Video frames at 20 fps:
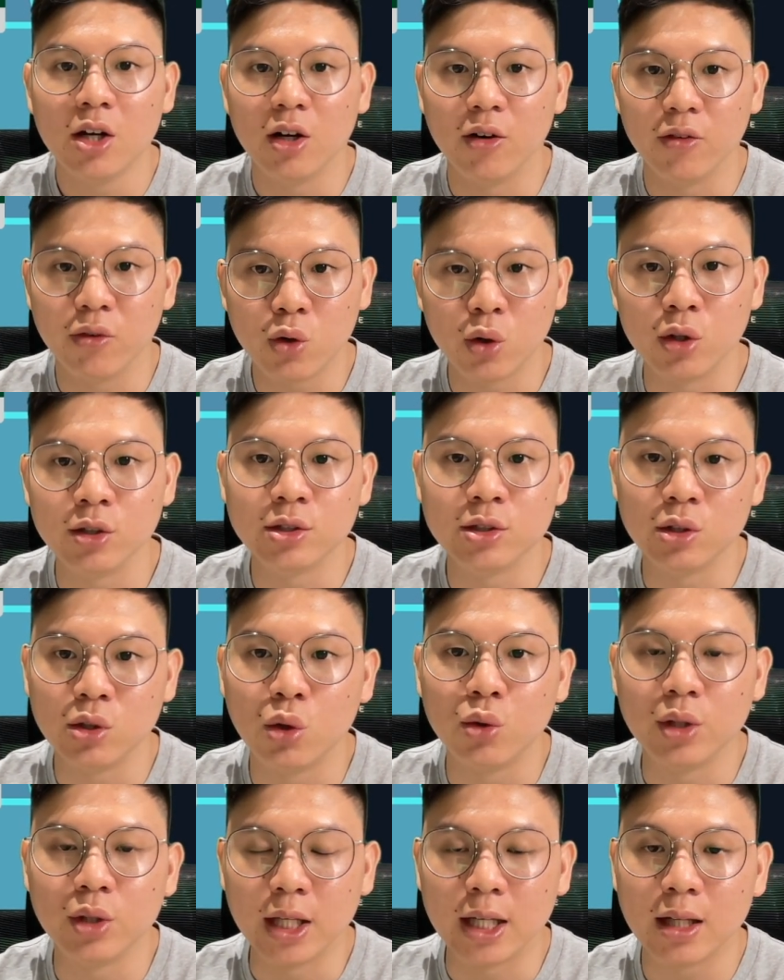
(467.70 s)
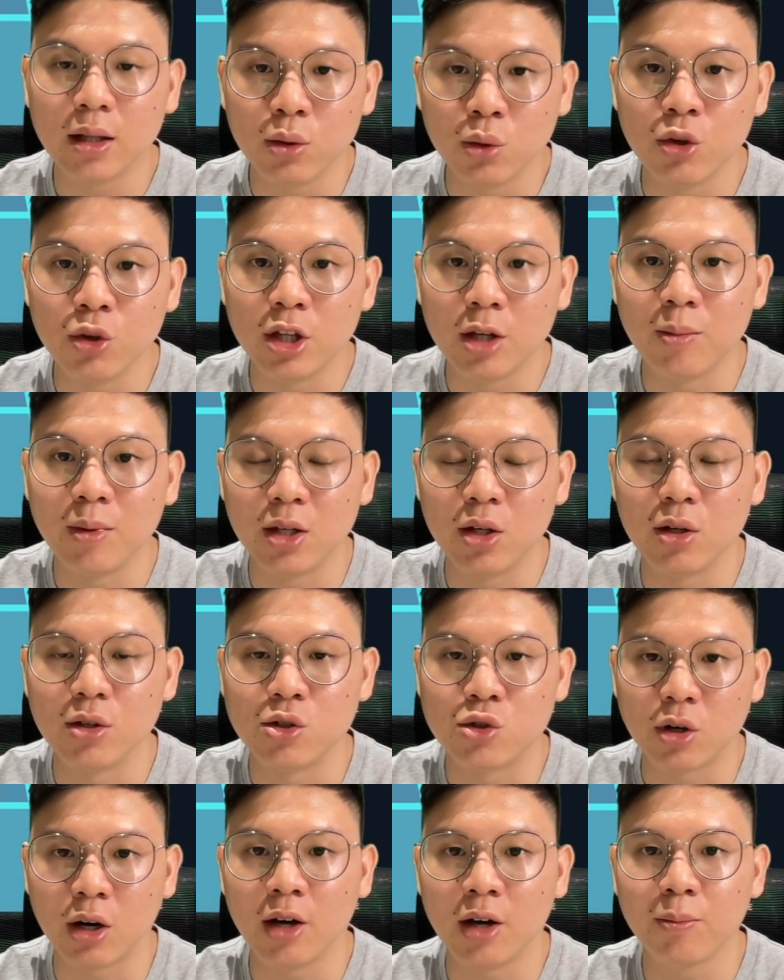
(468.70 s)
of course you don't include them in your
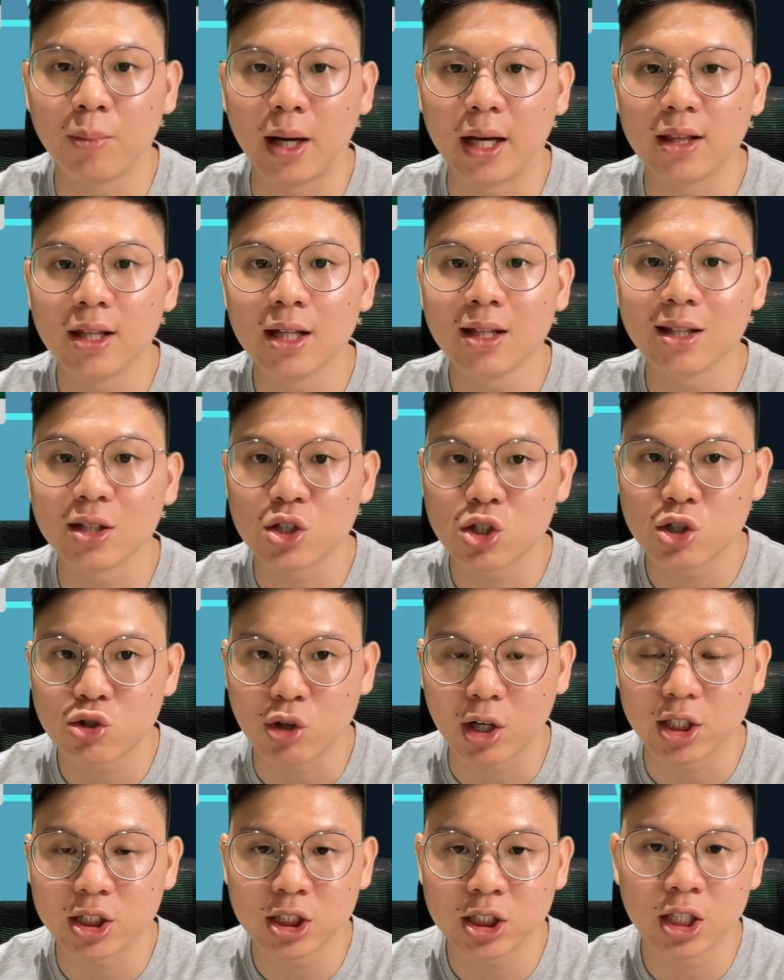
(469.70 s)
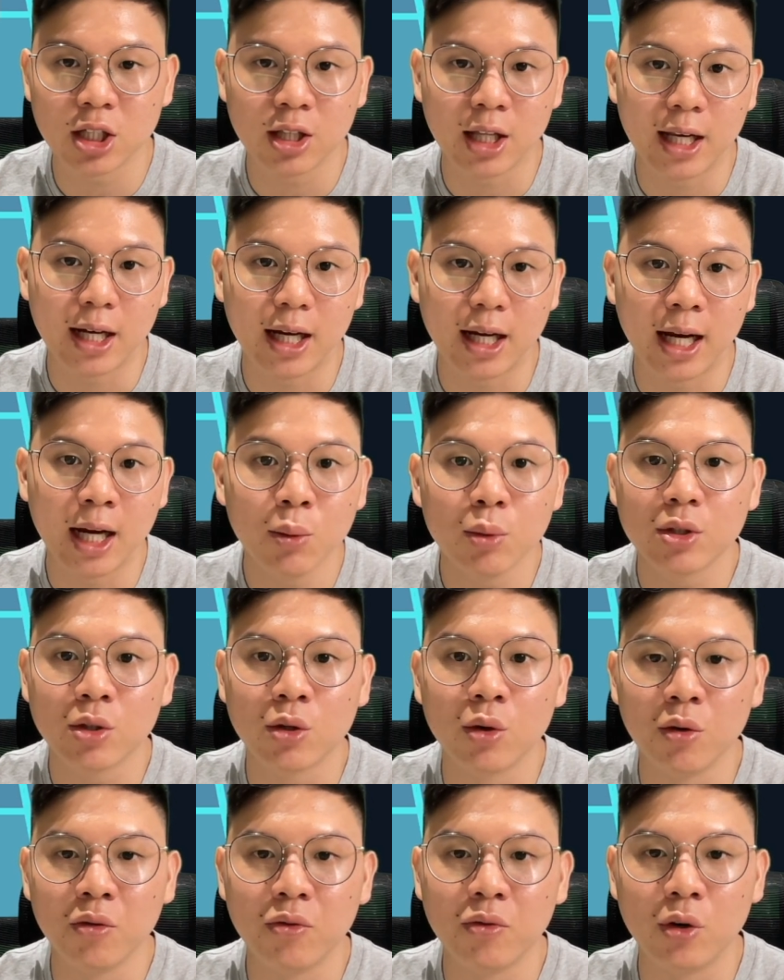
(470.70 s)
draft, but I think the structure that I would
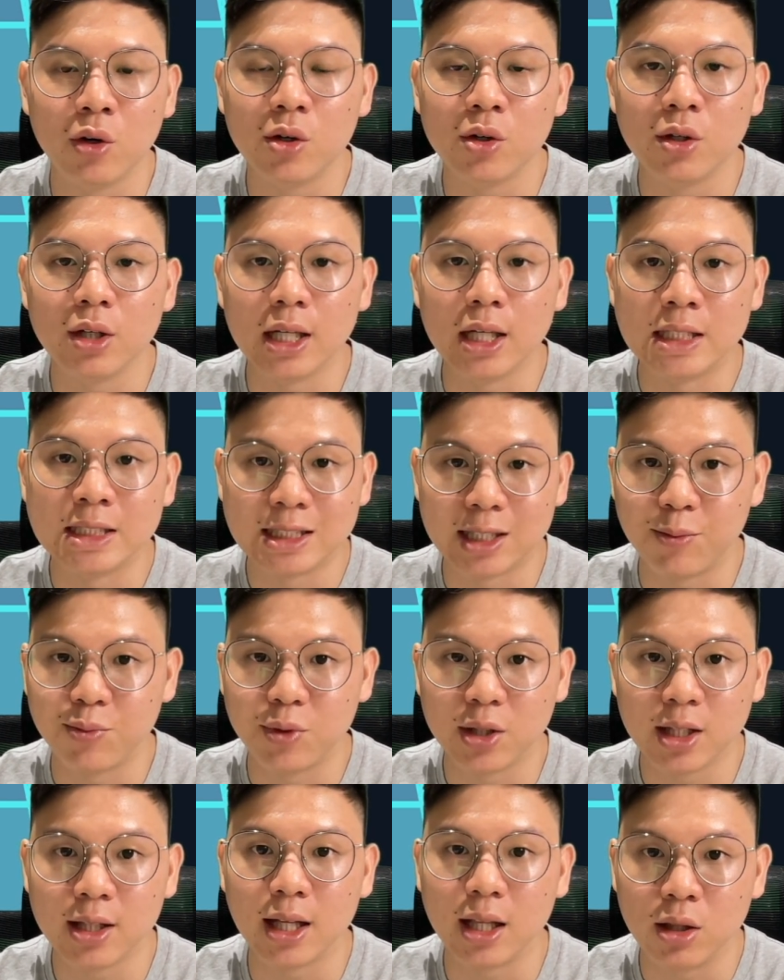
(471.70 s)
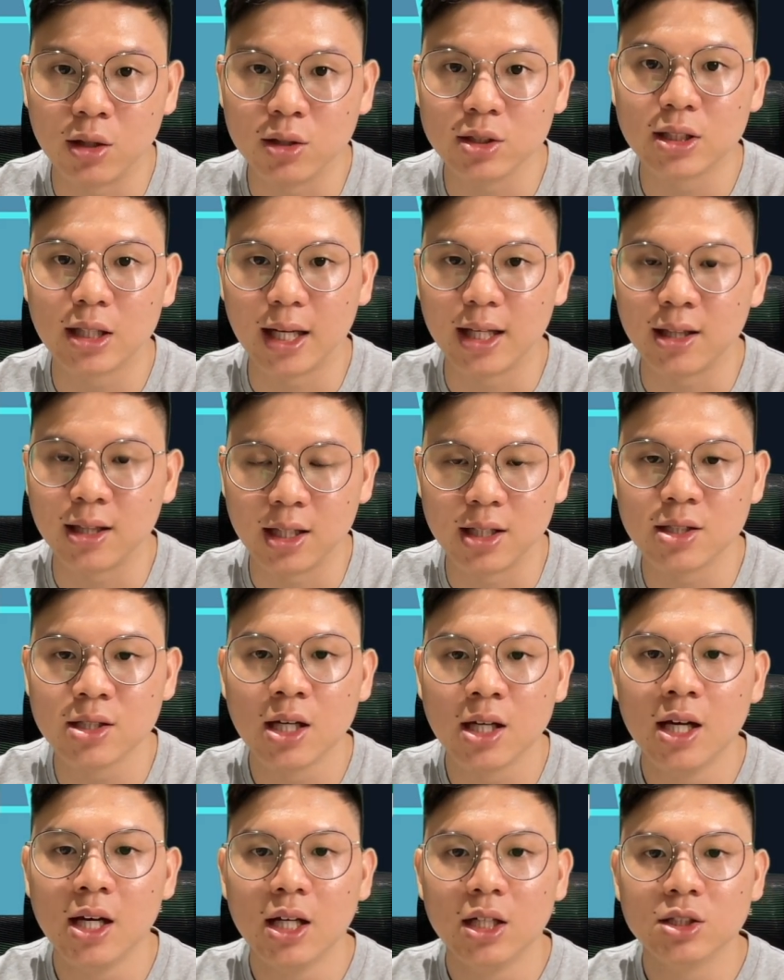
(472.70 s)
go for is something that looks like this.
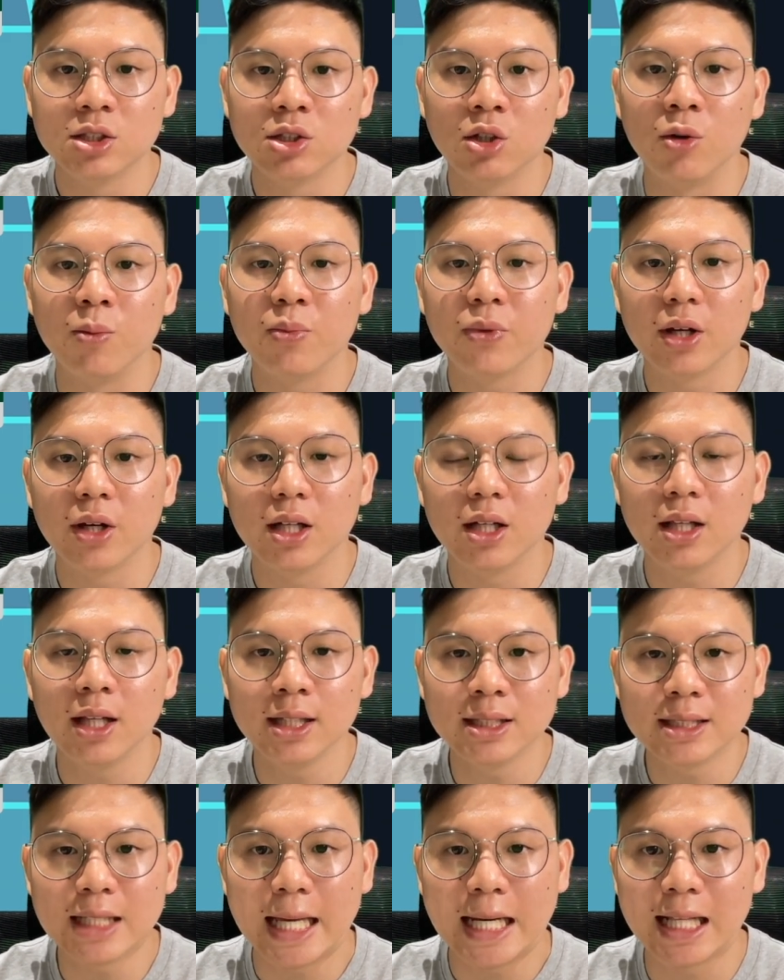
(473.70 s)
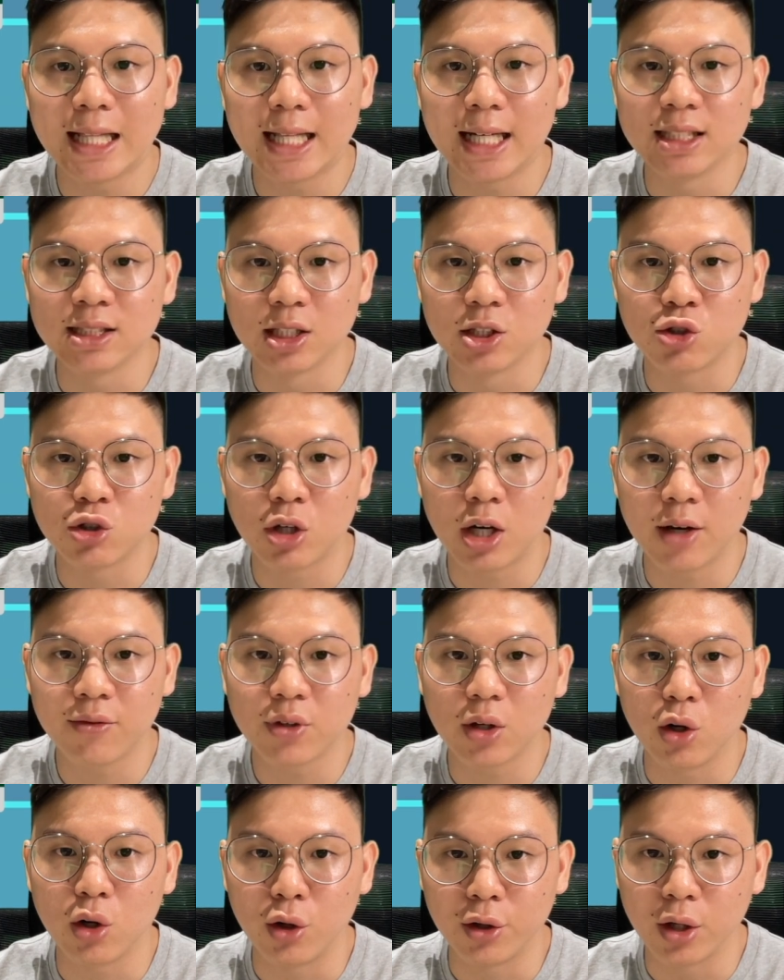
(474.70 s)
So let's analyze the draft
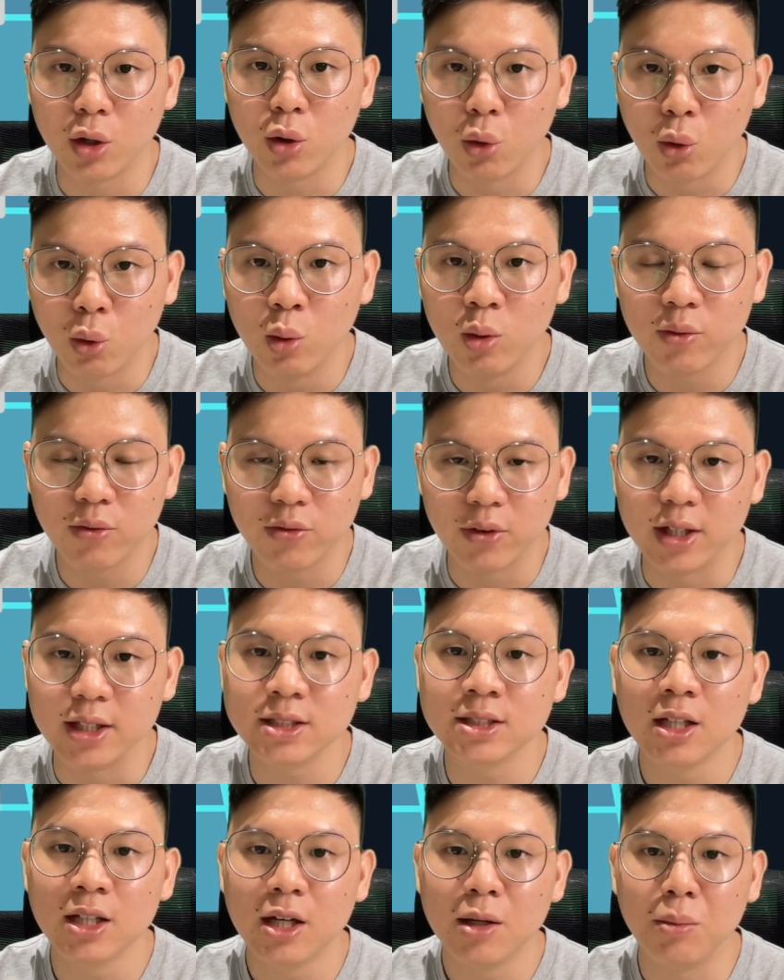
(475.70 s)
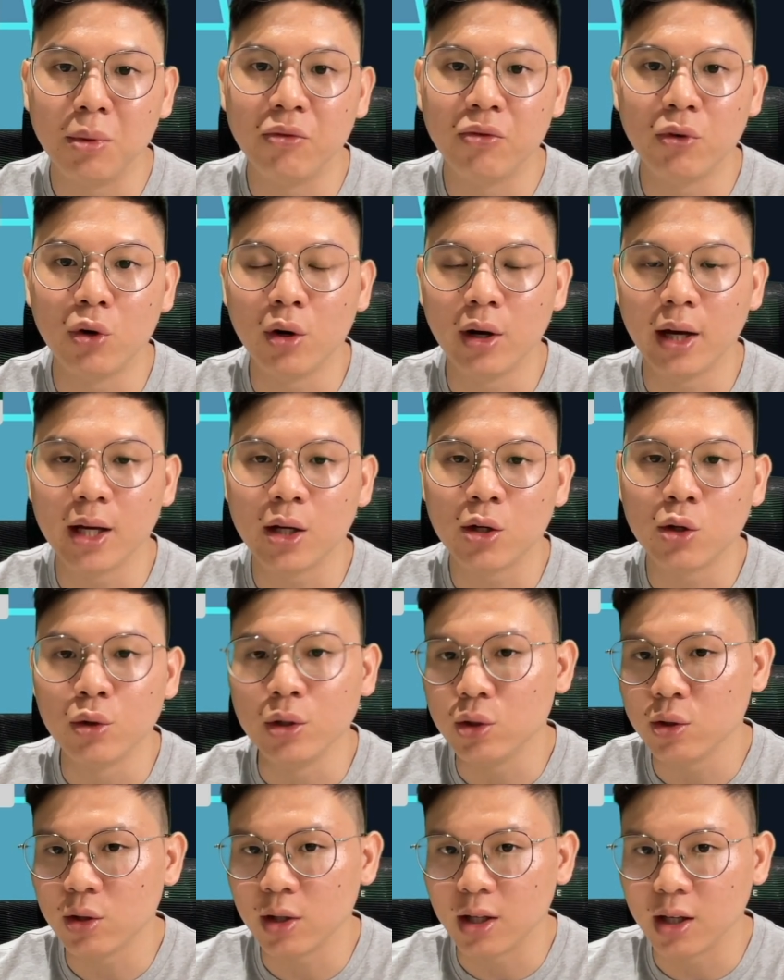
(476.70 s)
on a whole first before I go
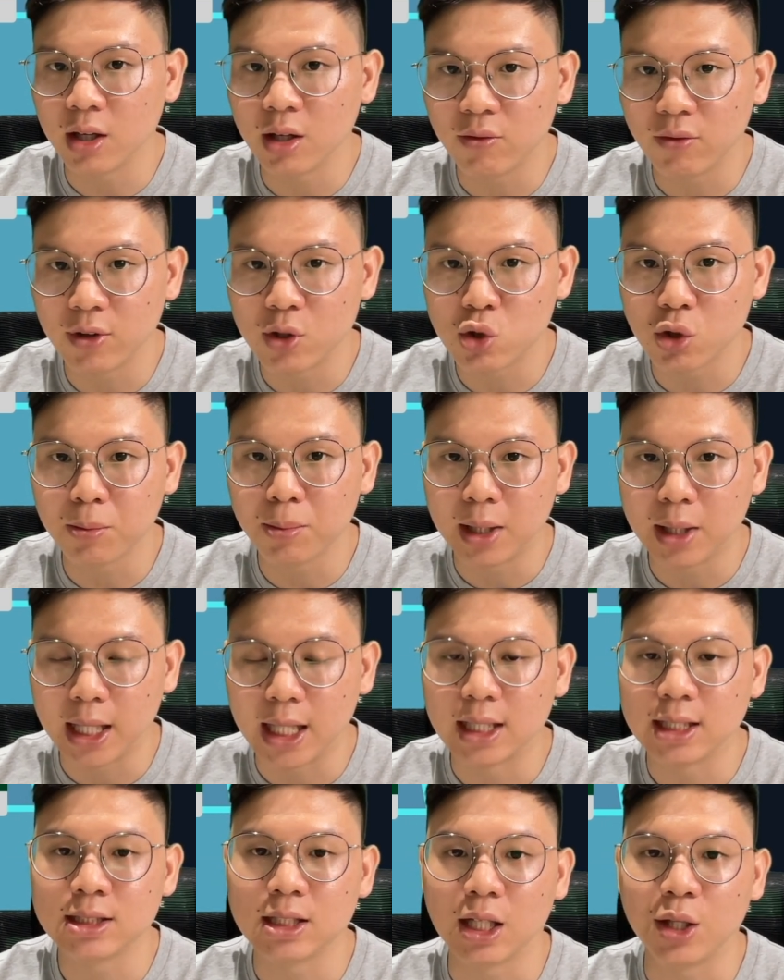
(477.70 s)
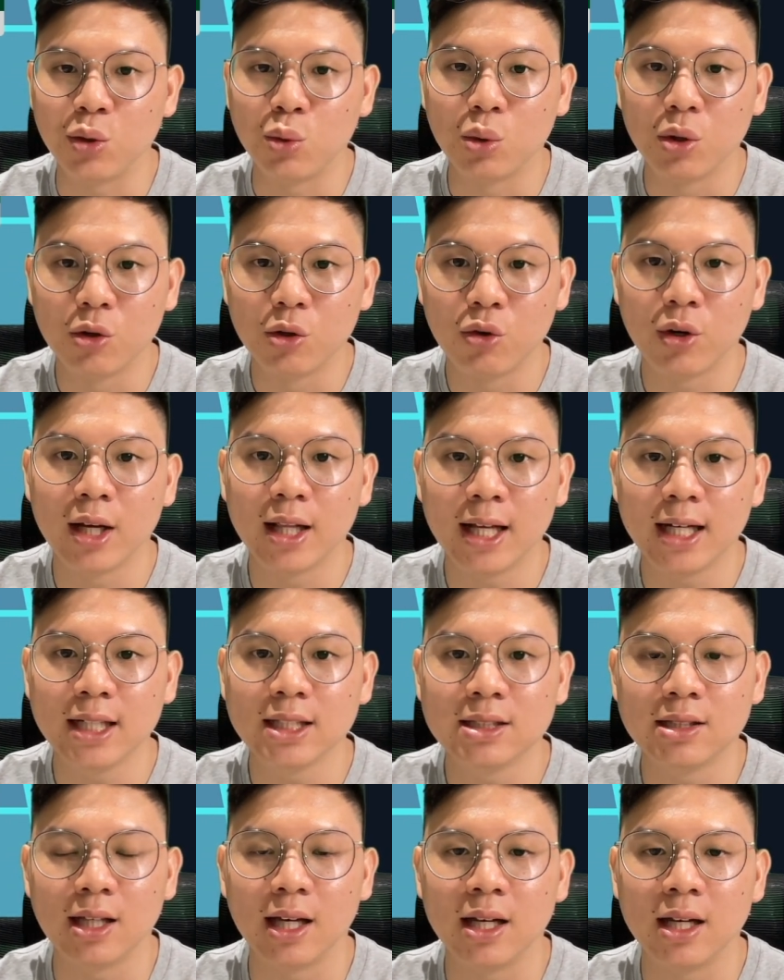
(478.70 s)
into the individual players, and you will
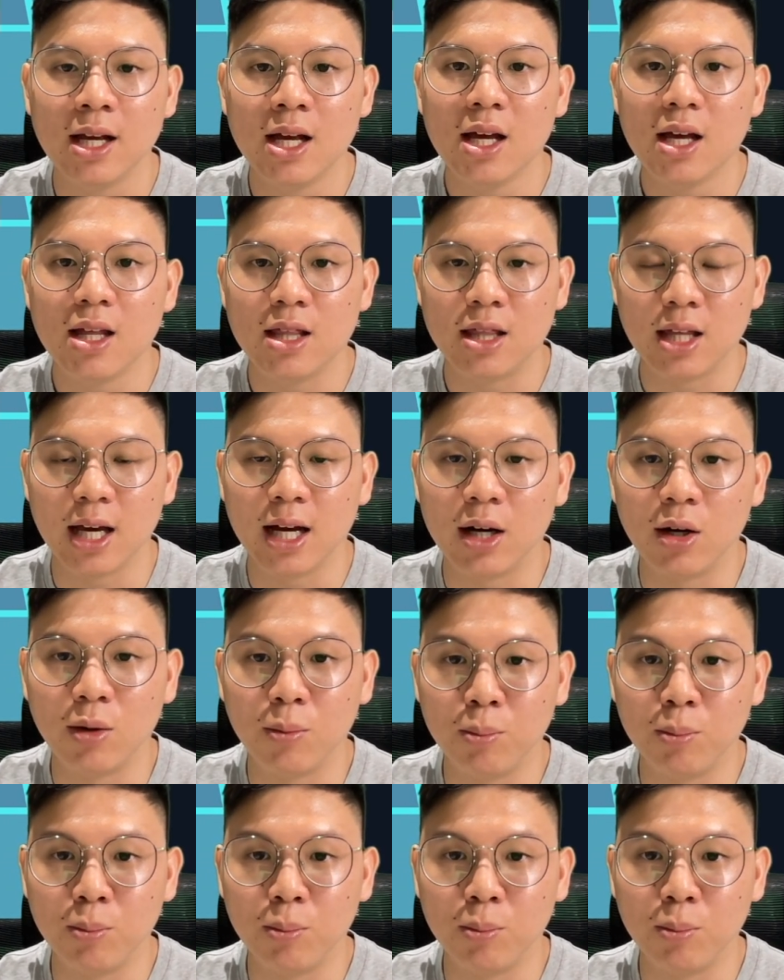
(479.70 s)
realize that there are